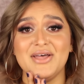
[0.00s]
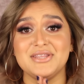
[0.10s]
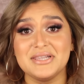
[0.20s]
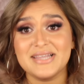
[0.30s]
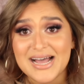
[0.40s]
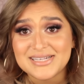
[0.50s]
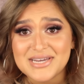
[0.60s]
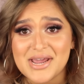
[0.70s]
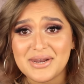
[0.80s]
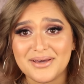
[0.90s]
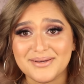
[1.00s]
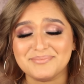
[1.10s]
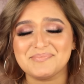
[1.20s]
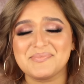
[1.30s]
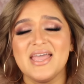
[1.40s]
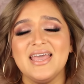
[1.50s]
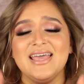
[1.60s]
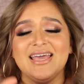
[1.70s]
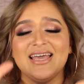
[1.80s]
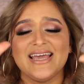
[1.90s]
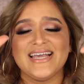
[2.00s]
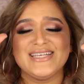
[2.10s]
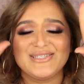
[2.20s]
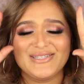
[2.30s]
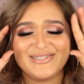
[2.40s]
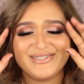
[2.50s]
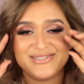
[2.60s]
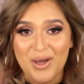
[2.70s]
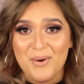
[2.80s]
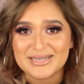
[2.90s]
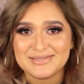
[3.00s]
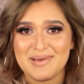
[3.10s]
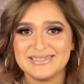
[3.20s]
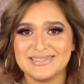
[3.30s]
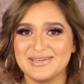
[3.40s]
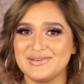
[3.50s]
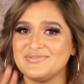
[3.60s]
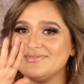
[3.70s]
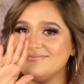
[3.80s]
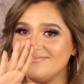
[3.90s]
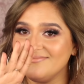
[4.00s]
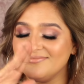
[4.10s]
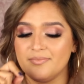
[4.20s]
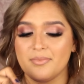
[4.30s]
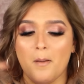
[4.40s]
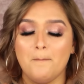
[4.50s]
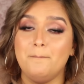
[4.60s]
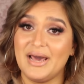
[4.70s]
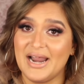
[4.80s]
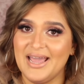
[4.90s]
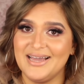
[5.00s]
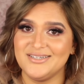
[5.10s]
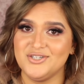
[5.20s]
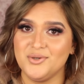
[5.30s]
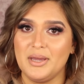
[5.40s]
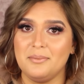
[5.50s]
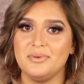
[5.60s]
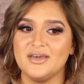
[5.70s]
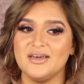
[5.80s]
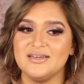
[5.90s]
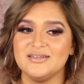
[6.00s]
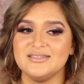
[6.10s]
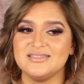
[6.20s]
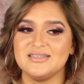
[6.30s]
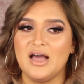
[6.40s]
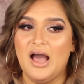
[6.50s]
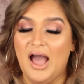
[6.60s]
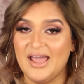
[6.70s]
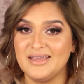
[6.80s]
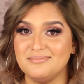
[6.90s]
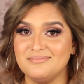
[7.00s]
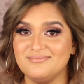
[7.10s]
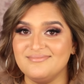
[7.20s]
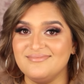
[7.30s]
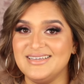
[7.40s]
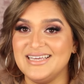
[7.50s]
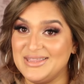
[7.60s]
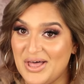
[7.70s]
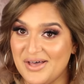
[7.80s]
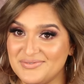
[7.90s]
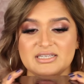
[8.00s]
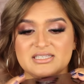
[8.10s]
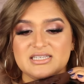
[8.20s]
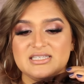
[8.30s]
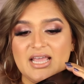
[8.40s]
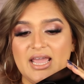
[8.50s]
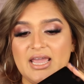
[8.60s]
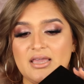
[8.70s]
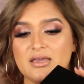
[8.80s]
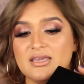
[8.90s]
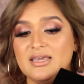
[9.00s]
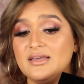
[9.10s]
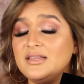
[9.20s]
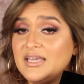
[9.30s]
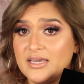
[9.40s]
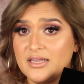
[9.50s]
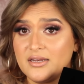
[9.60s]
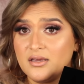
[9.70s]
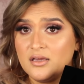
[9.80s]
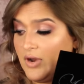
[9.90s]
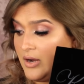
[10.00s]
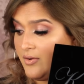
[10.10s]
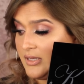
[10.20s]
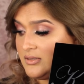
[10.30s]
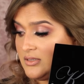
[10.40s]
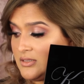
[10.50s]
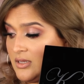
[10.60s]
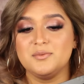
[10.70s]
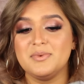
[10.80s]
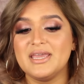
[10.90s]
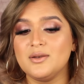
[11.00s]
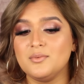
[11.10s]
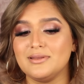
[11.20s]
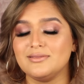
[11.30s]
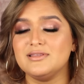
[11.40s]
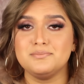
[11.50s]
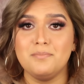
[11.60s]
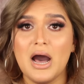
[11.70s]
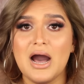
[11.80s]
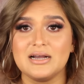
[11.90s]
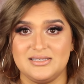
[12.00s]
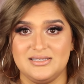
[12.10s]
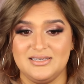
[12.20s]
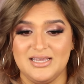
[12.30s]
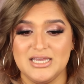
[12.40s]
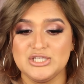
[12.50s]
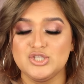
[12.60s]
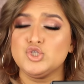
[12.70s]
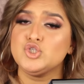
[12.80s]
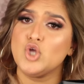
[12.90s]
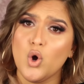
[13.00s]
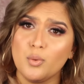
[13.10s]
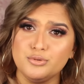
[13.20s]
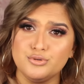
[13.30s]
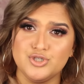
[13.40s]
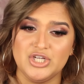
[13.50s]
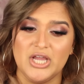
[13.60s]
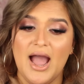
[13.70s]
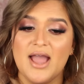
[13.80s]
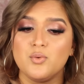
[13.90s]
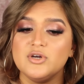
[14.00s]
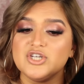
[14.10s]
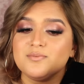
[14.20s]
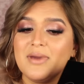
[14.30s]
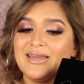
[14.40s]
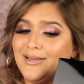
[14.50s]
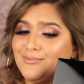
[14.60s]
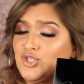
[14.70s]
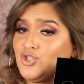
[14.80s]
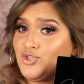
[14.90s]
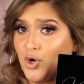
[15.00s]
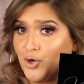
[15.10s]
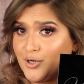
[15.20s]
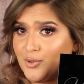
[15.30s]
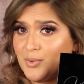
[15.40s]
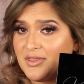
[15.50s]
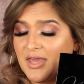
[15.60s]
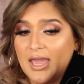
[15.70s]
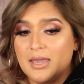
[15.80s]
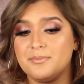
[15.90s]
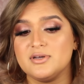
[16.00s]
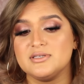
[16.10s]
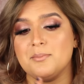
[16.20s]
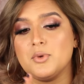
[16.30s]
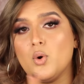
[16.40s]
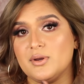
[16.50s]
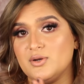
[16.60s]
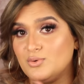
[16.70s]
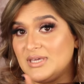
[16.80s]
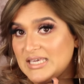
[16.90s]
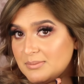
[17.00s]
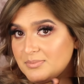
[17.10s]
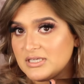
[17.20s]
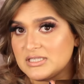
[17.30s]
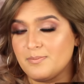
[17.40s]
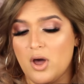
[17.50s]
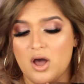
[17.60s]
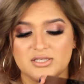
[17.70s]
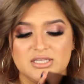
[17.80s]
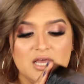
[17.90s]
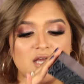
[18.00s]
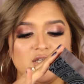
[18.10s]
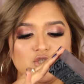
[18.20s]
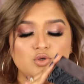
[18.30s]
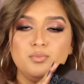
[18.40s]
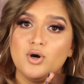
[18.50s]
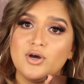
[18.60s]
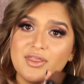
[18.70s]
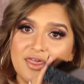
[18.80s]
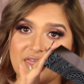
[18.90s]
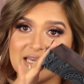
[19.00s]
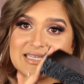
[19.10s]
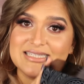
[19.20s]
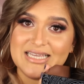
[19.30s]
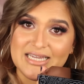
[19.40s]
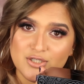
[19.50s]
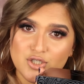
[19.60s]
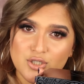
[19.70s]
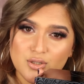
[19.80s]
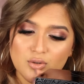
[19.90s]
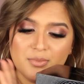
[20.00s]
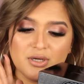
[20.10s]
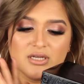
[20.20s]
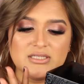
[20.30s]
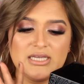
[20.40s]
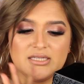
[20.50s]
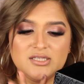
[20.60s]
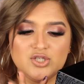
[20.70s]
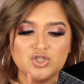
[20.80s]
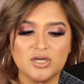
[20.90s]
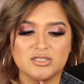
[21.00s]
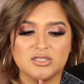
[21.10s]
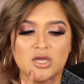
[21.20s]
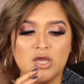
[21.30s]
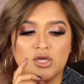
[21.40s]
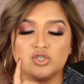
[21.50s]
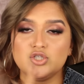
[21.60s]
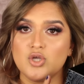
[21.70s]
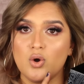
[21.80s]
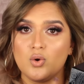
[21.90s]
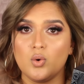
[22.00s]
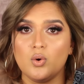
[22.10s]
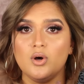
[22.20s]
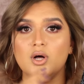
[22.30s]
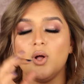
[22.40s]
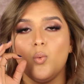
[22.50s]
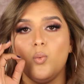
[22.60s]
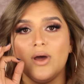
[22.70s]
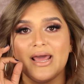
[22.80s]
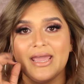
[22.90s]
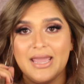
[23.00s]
the last item is so expensive mm, but I had to do it because I'm in love. This is a Kilian fragrance. To begin with, this box is so bougie. I wish my name started with K because I'm going to keep this box to put things into because it's just so cool. What I